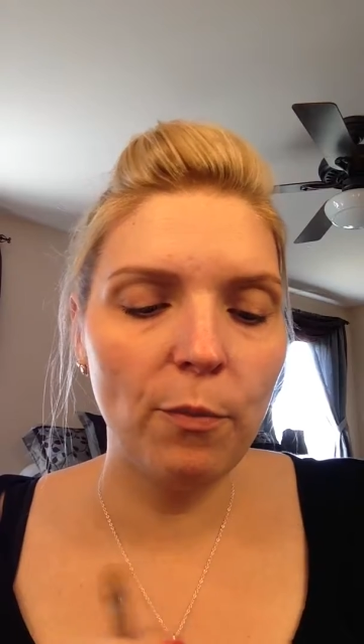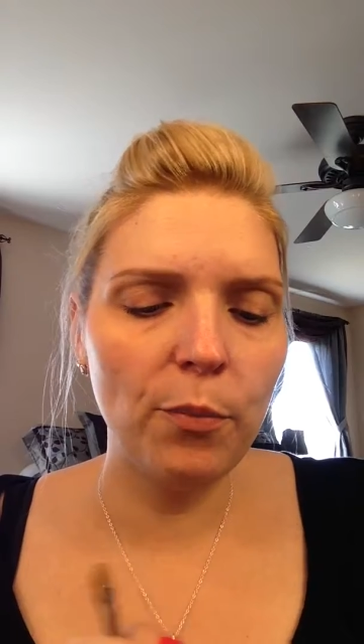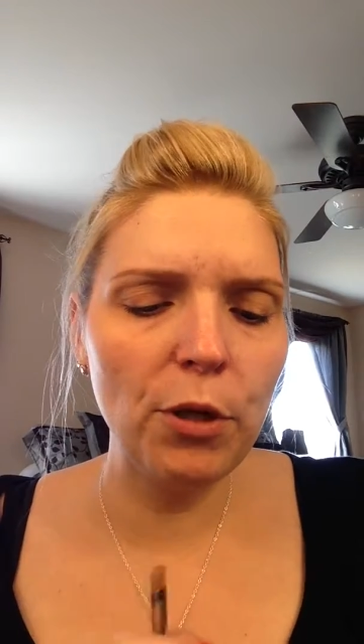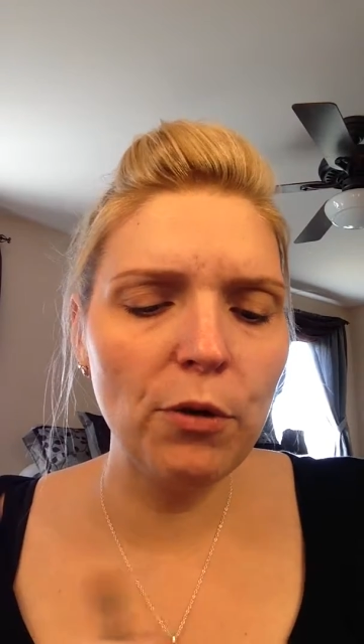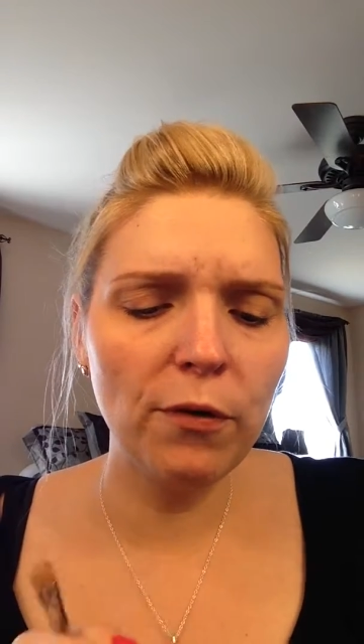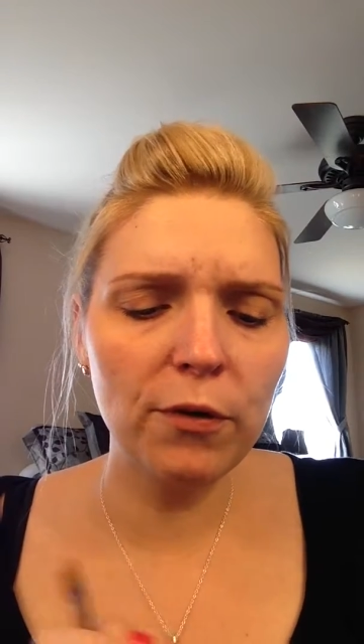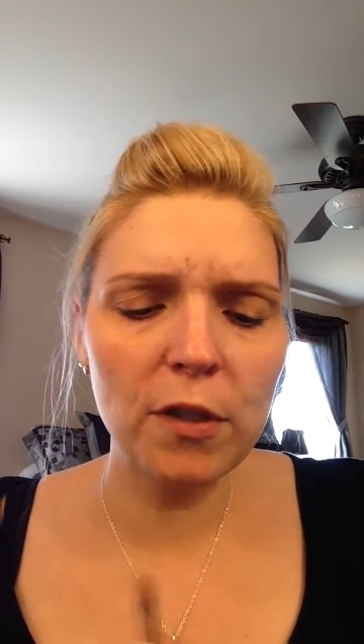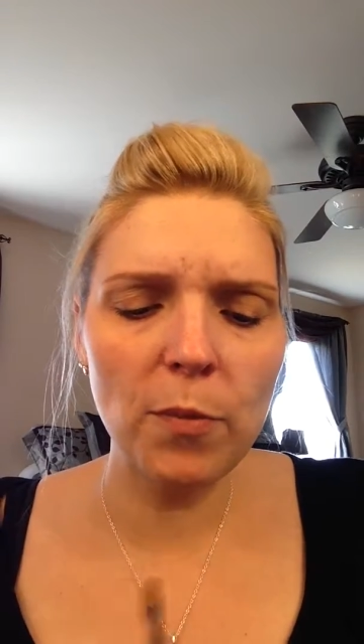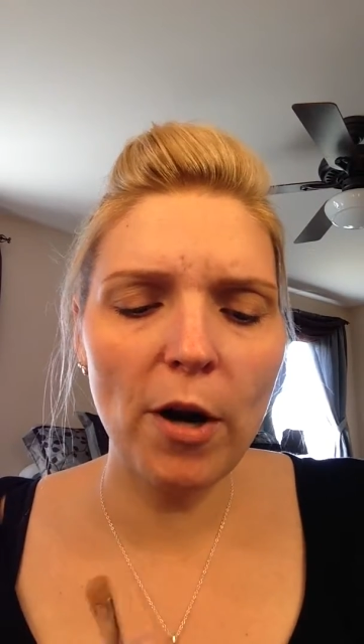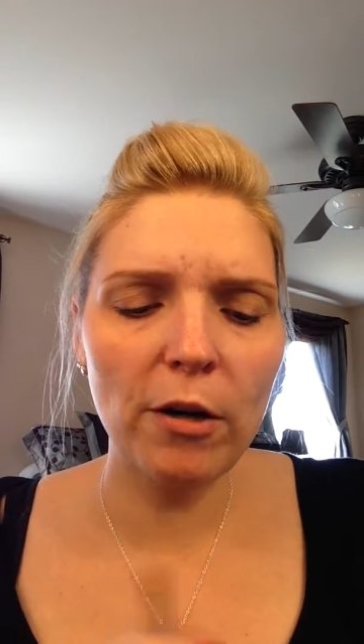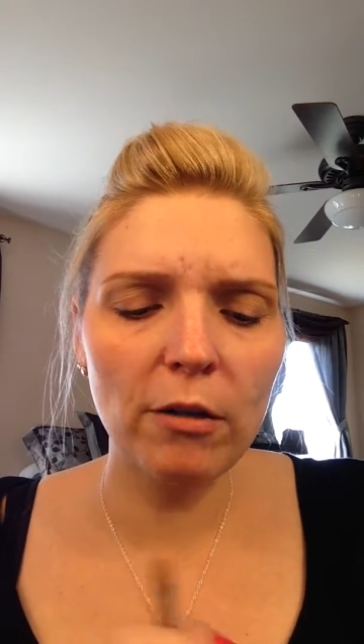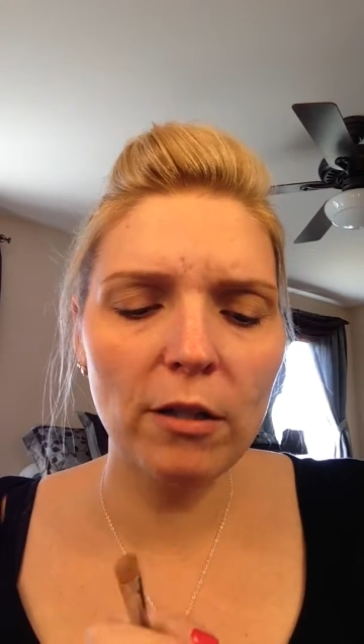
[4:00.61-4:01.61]
beautiful
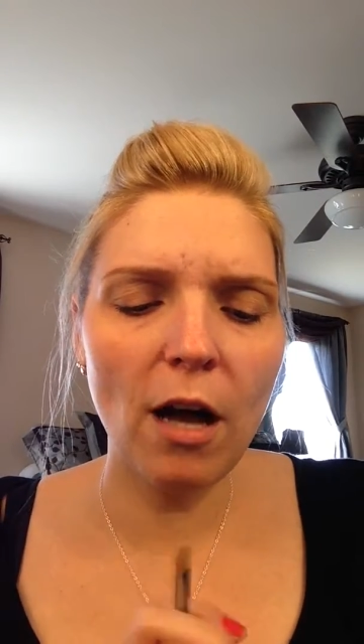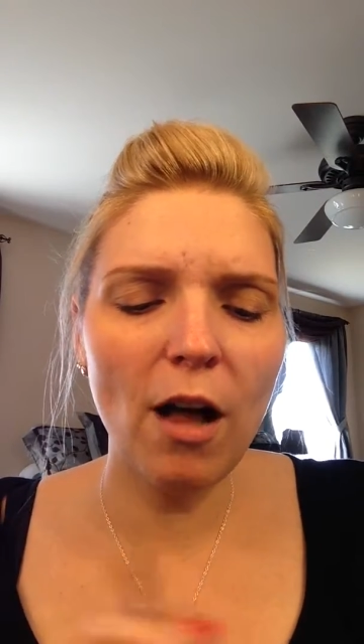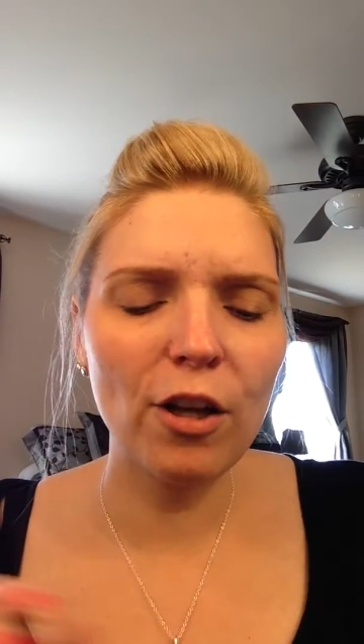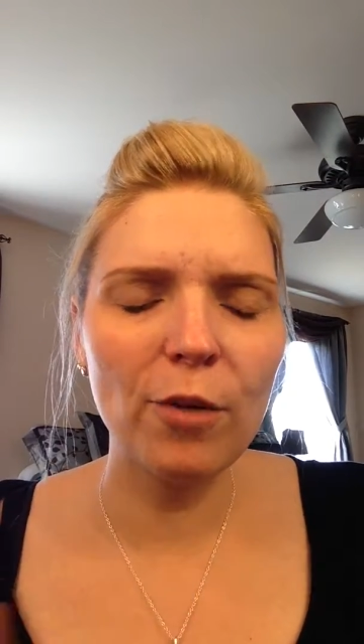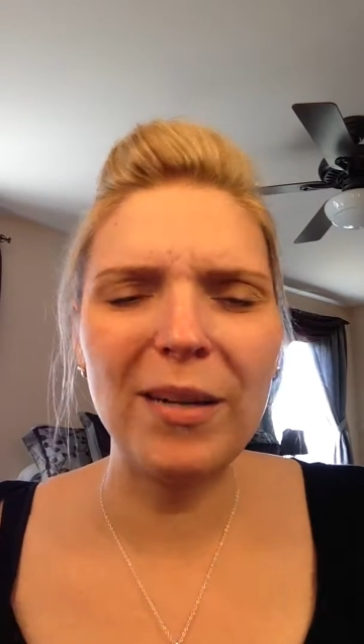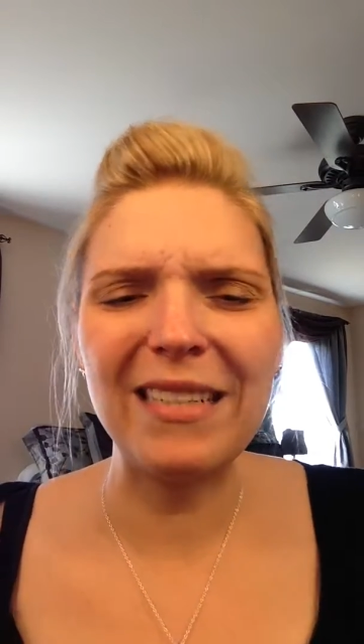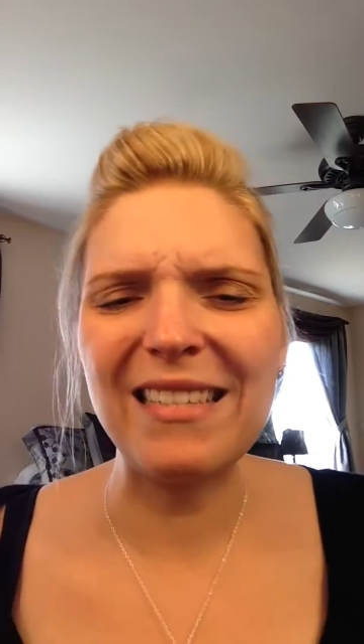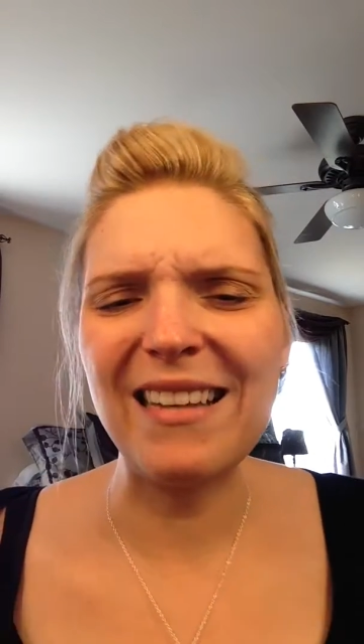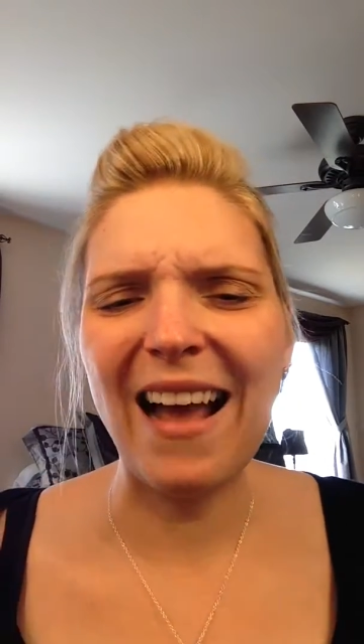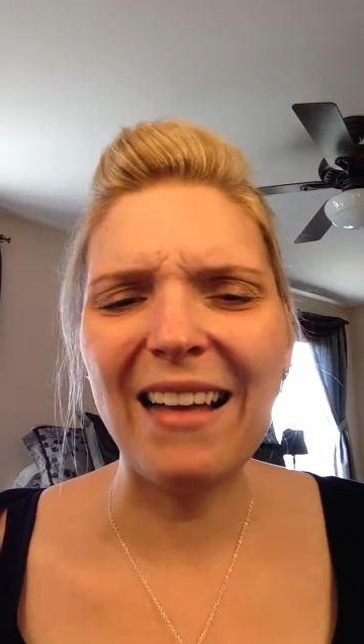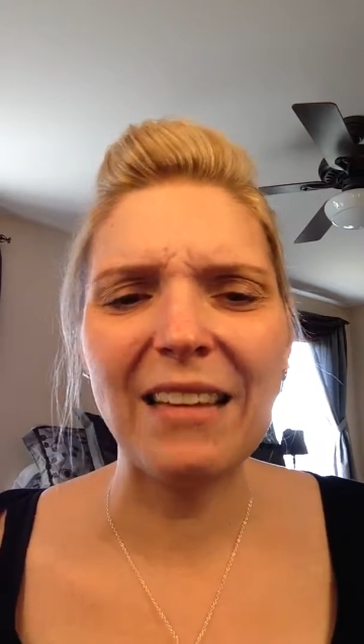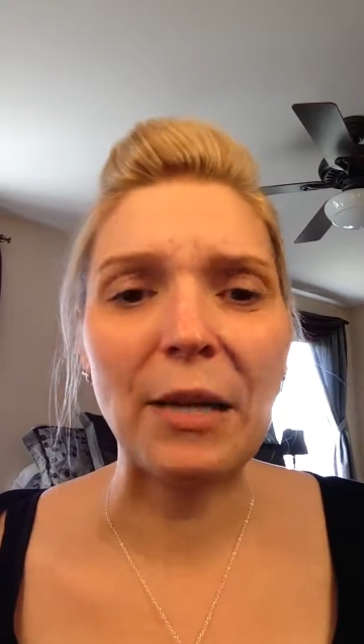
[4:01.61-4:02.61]
sparkle and color, but it's
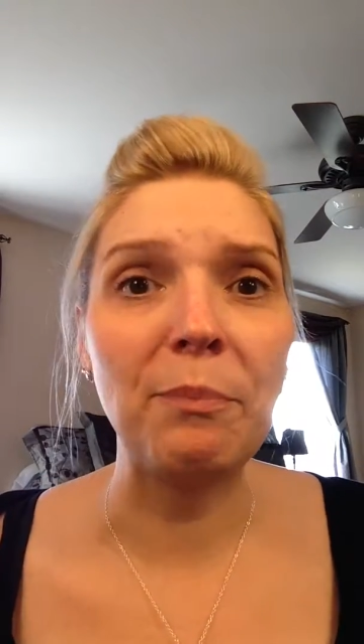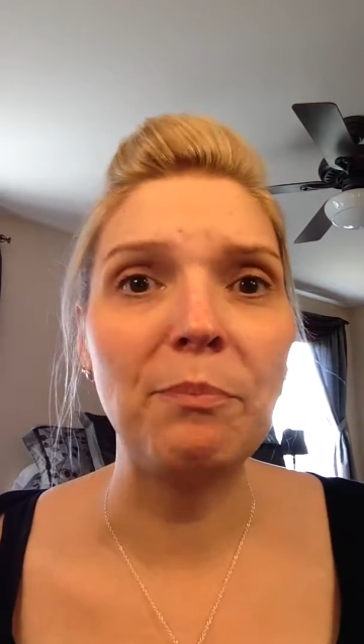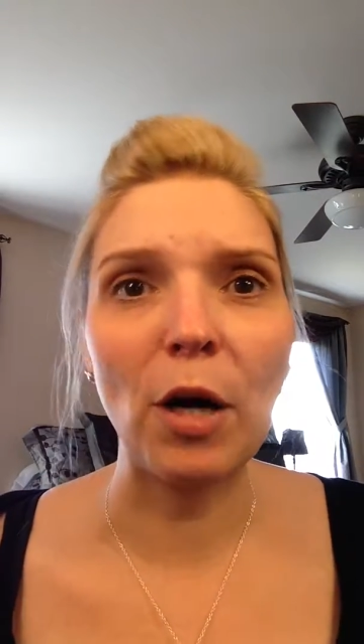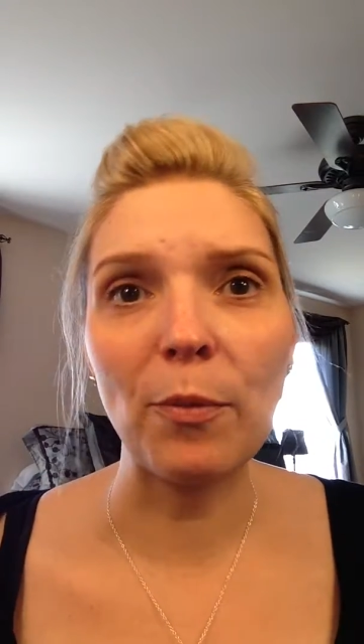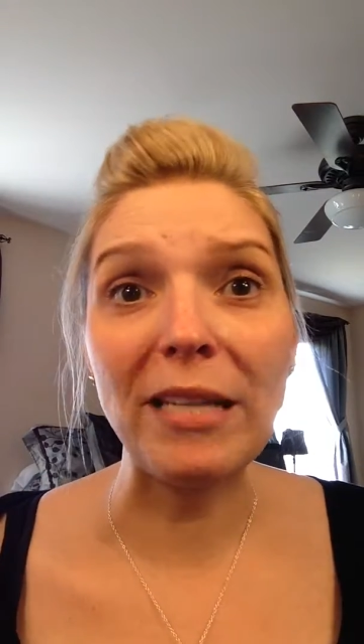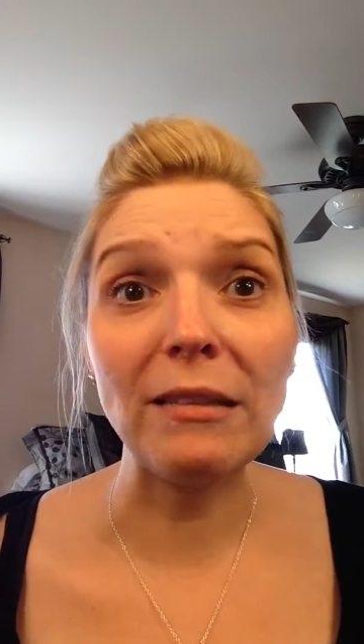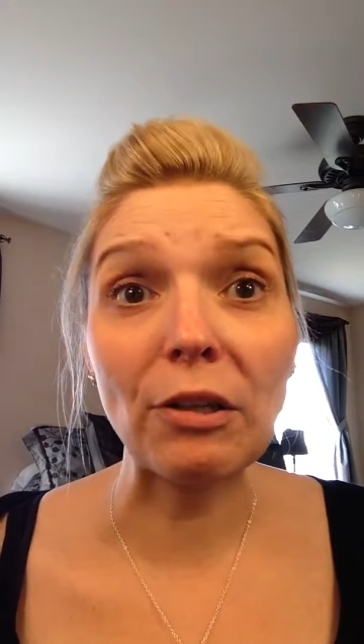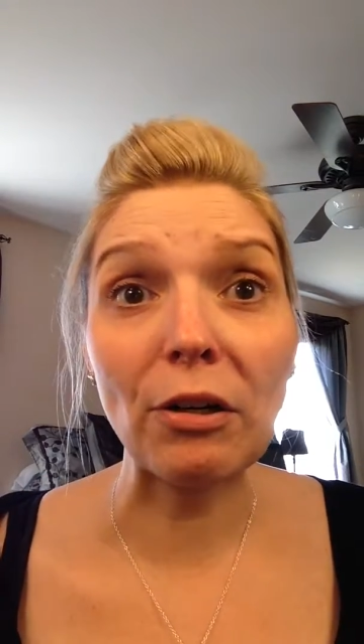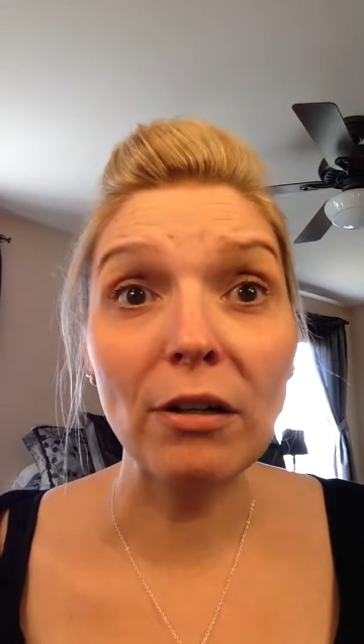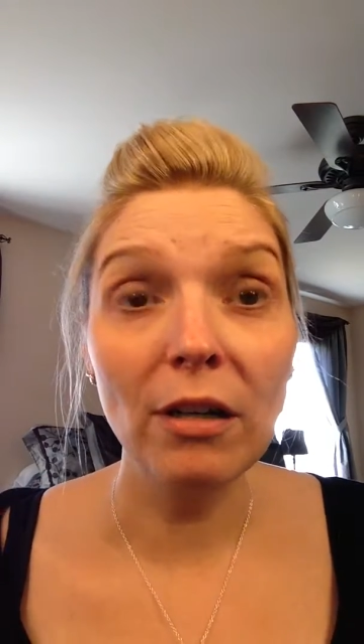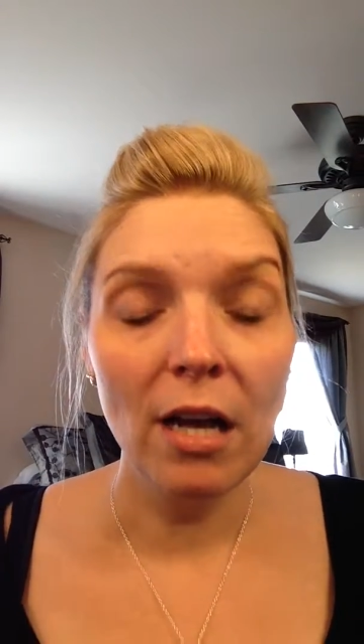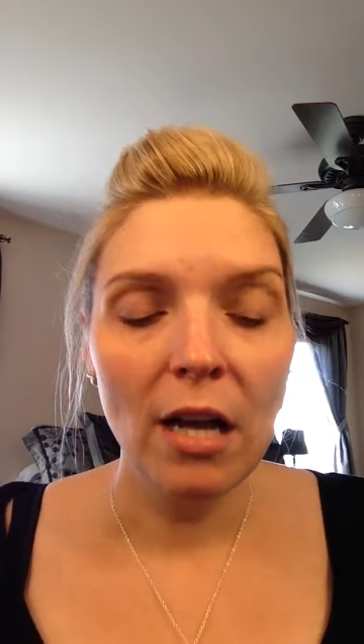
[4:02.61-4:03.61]
not like Barbie
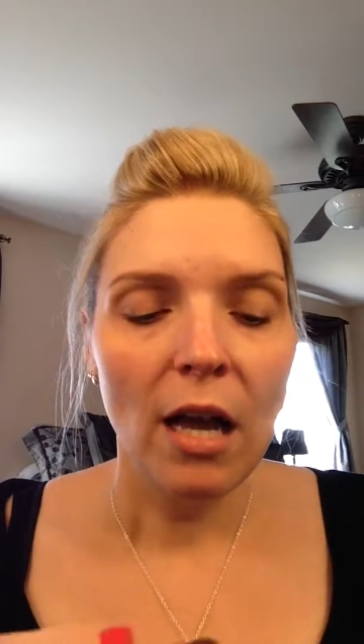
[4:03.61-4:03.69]
glitter.